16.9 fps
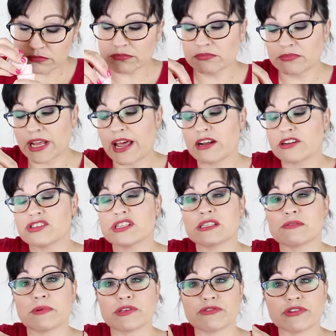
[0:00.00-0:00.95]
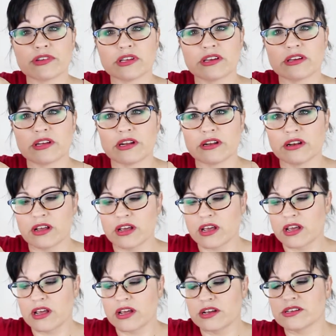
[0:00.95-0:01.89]
That actually smells really good.
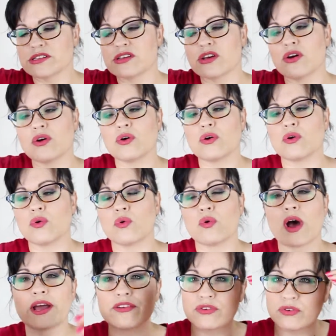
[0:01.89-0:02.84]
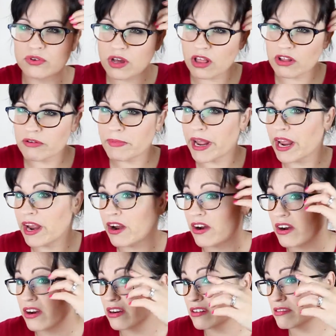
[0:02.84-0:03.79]
So I do color my
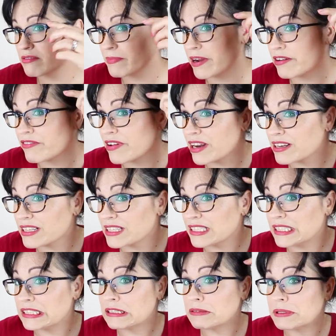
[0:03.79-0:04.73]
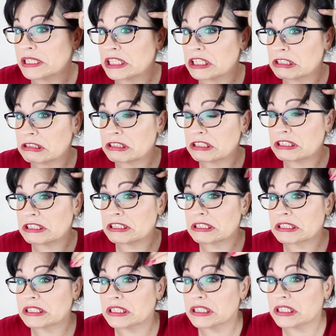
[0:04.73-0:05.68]
hair. As a matter of fact, it needs to be colored
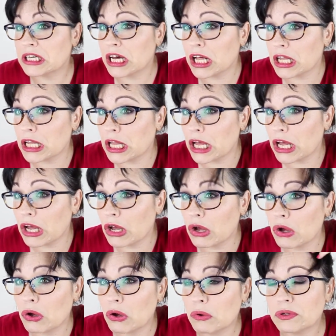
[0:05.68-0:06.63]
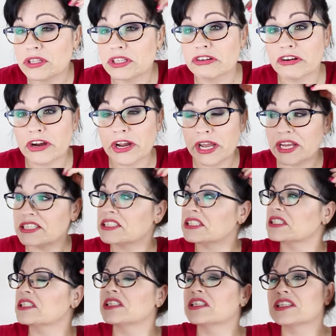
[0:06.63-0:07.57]
because, hello, the grays.